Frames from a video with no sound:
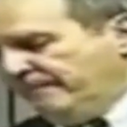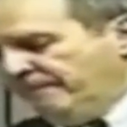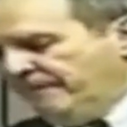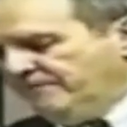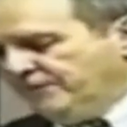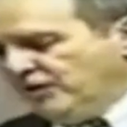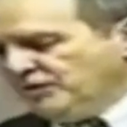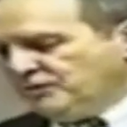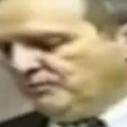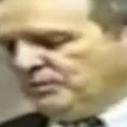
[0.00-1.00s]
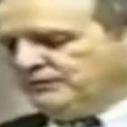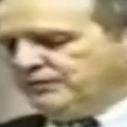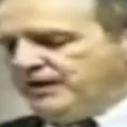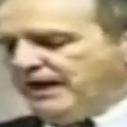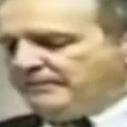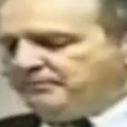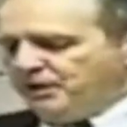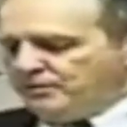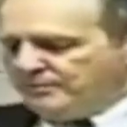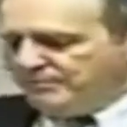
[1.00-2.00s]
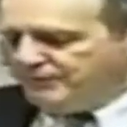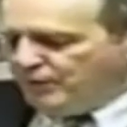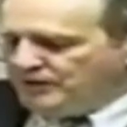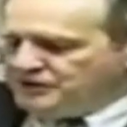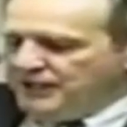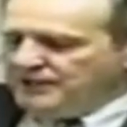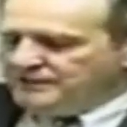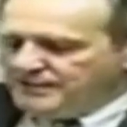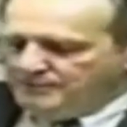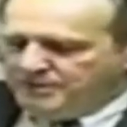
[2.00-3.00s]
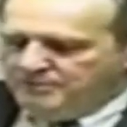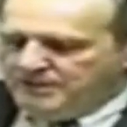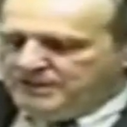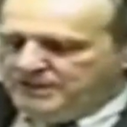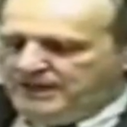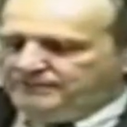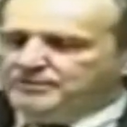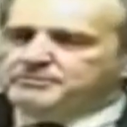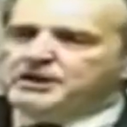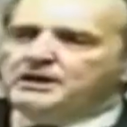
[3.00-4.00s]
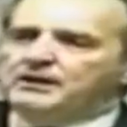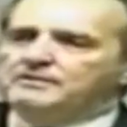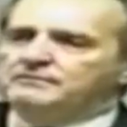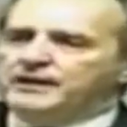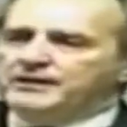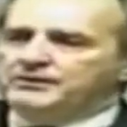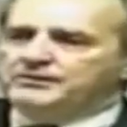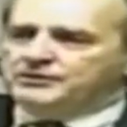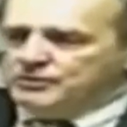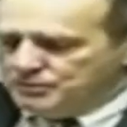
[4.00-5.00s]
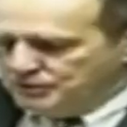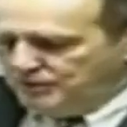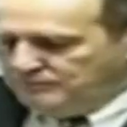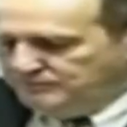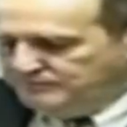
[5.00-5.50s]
The first was for not appearing before a Senate subcommittee after being invited to do so.